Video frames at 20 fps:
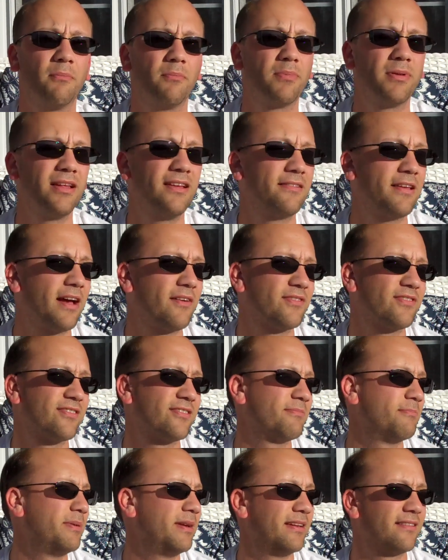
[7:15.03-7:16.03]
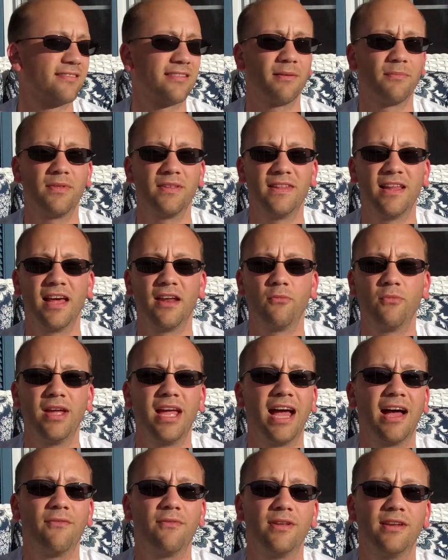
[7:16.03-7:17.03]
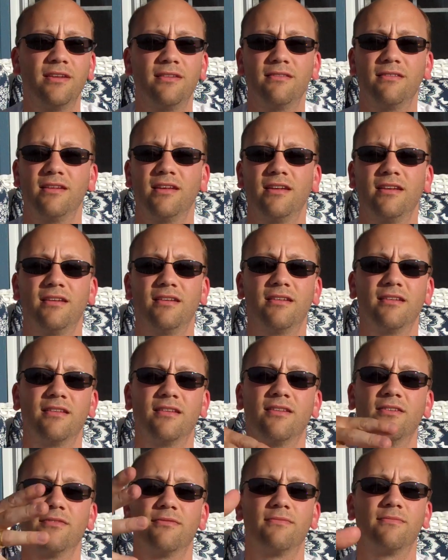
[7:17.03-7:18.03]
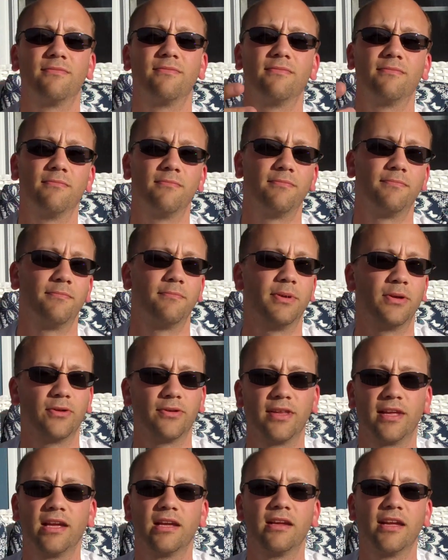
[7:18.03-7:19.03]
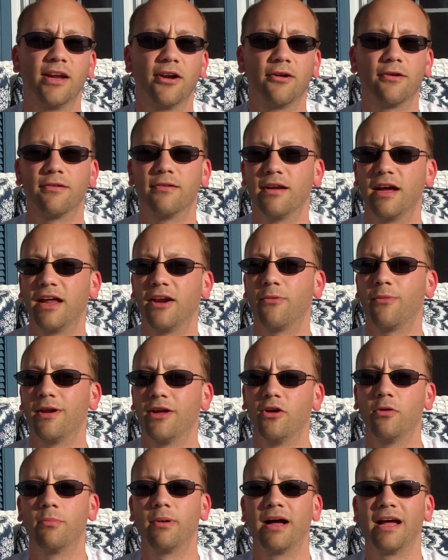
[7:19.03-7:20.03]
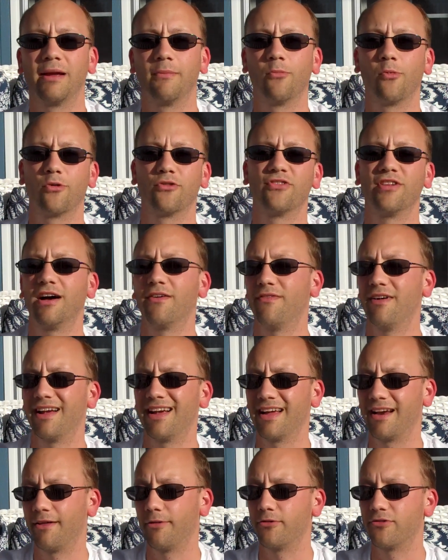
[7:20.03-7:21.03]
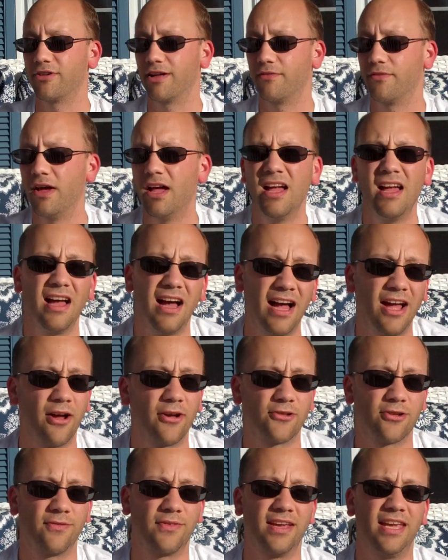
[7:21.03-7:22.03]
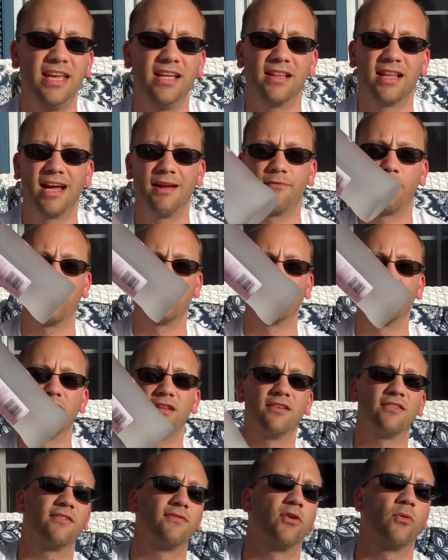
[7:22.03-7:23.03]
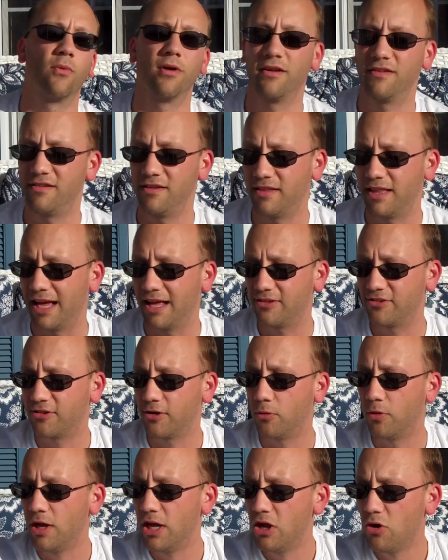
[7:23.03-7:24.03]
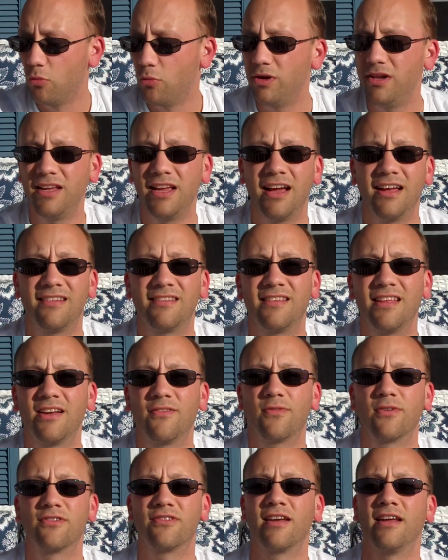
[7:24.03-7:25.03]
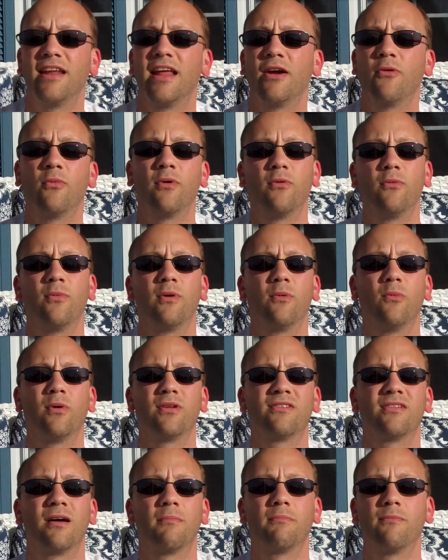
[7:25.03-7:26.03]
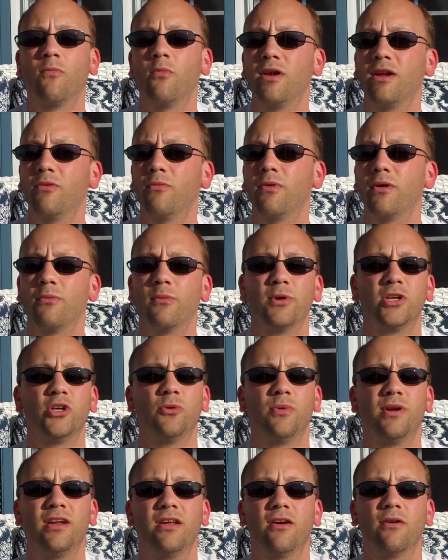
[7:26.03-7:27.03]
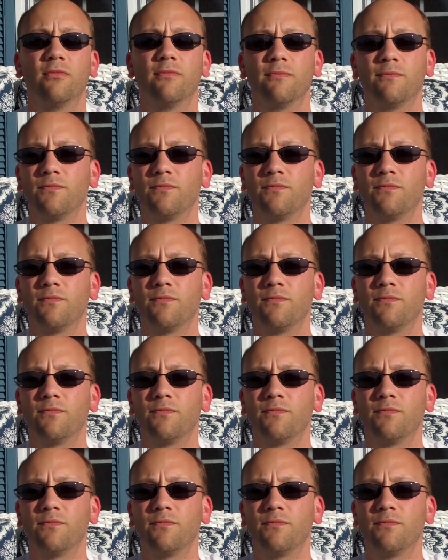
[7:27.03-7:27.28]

Please be something that we have in the building here. I don't want to go buying more stuff. I got other stuff. I also have a key lime version of this if you want to see that. So what do you guys think for Sunday? What's up? What should we do?